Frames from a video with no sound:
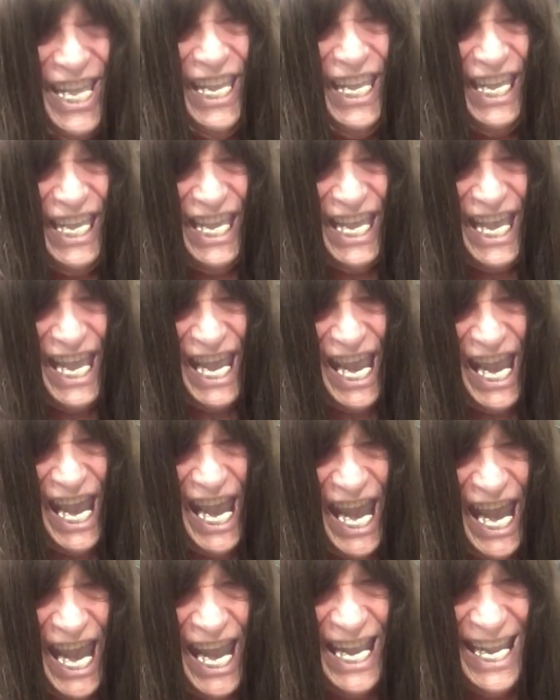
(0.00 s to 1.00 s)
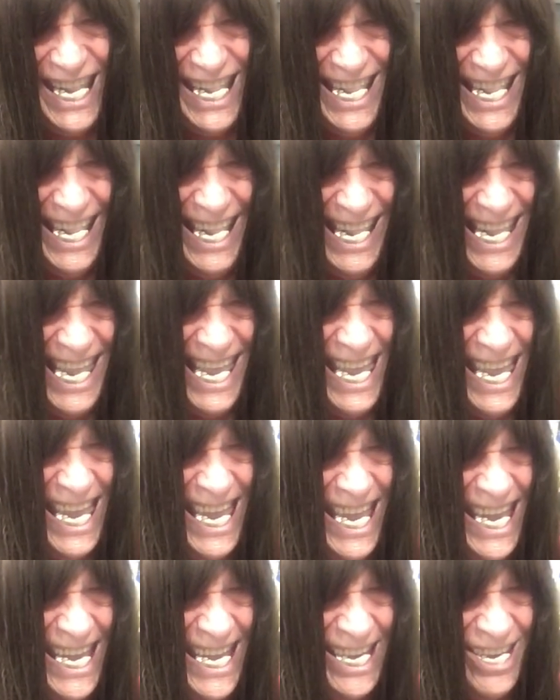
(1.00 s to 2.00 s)
Yeah.
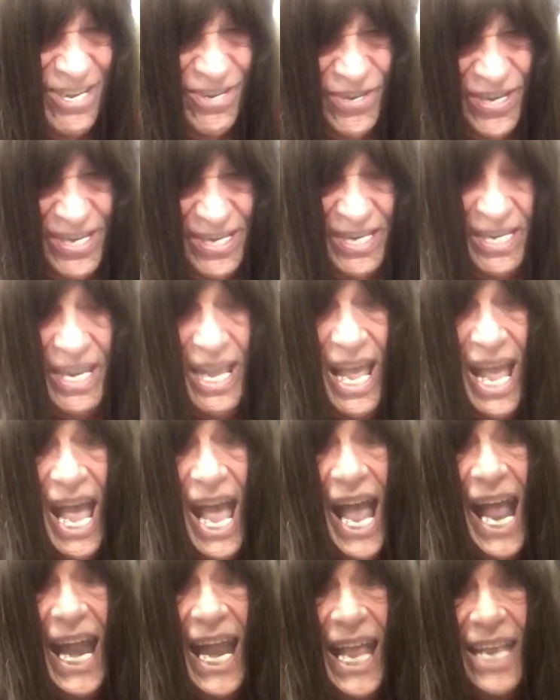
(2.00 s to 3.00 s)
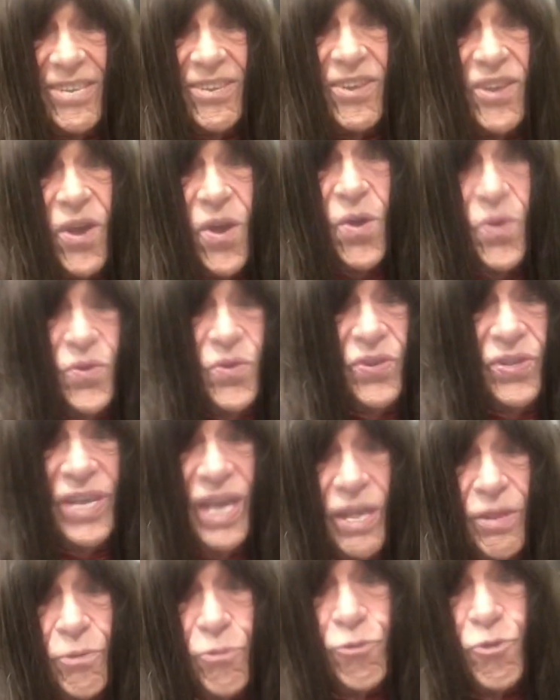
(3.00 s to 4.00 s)
Hey, Toots. Let's go to the
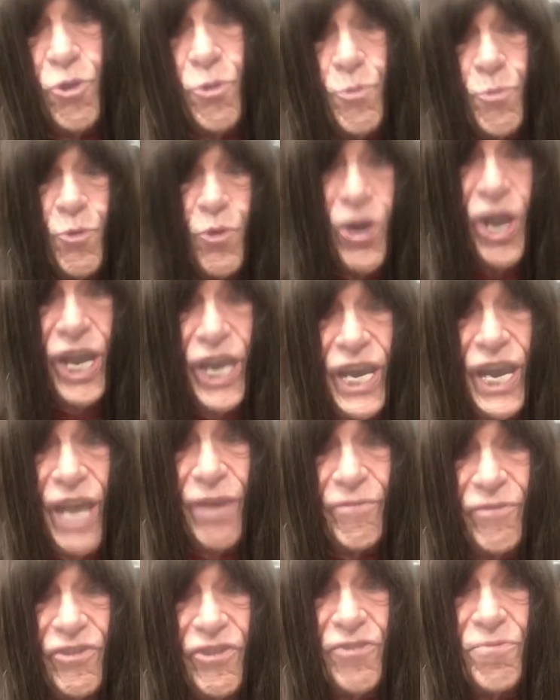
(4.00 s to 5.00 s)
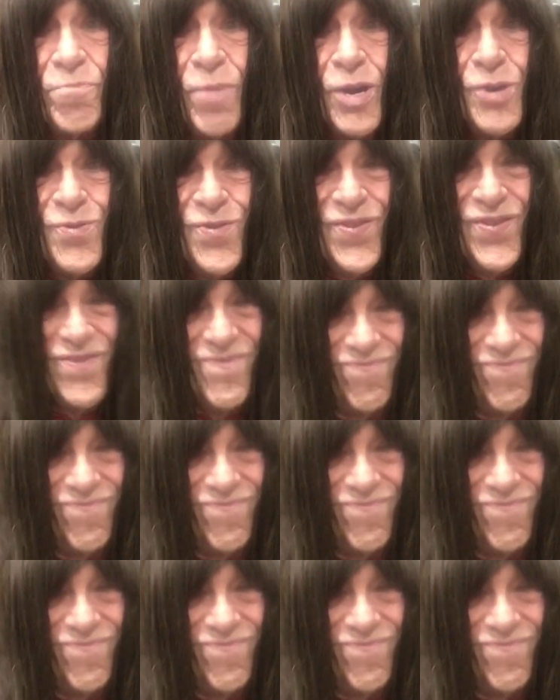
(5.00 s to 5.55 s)
other room where I can have a smoke.